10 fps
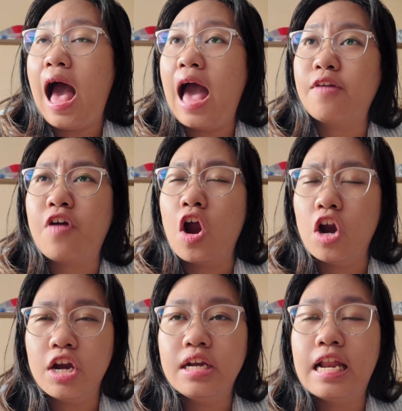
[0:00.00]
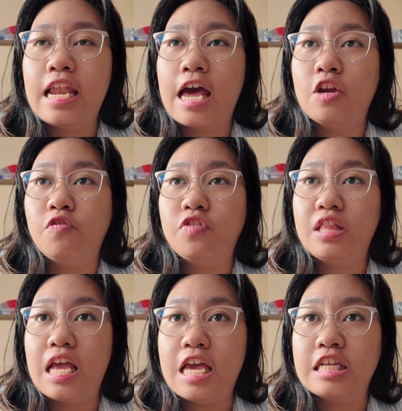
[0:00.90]
I've heard a lot of
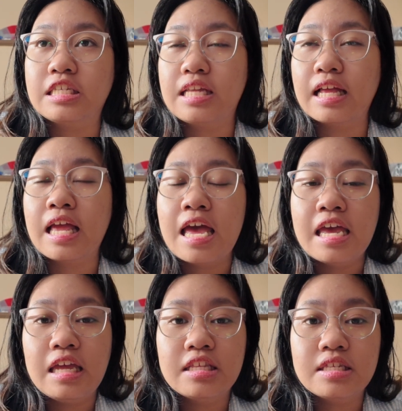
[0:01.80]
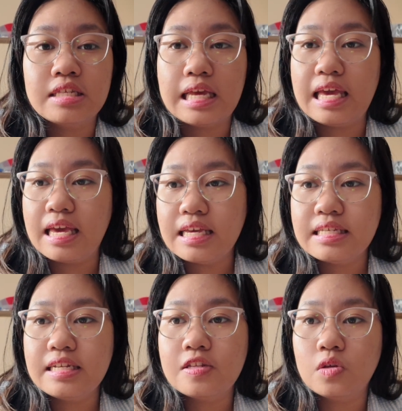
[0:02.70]
things that it's
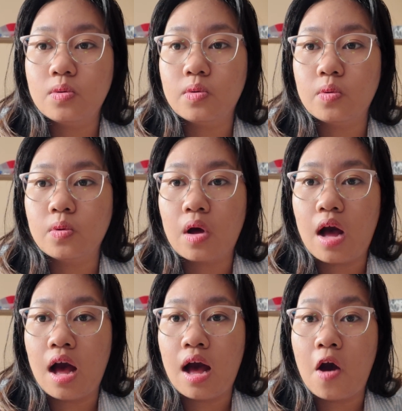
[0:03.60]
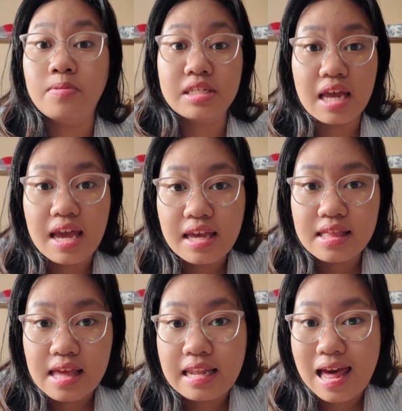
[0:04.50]
easy to
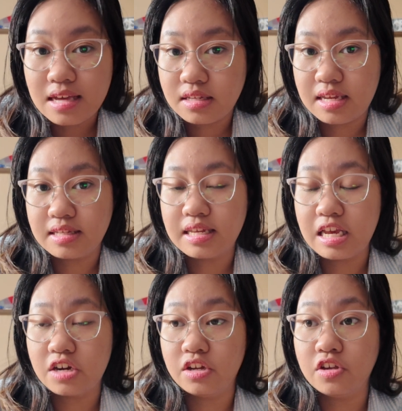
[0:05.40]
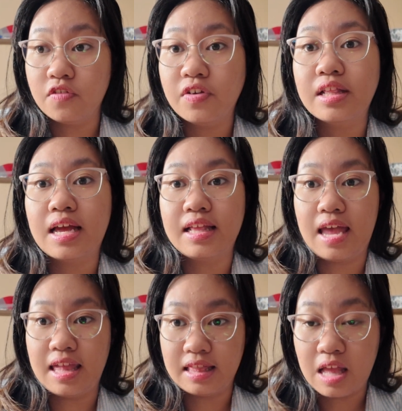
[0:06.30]
obtain a license here in Newfoundland
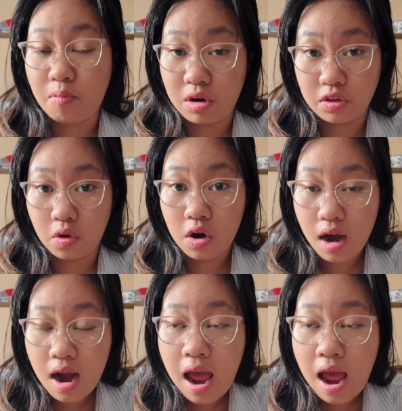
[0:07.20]
and Labrador.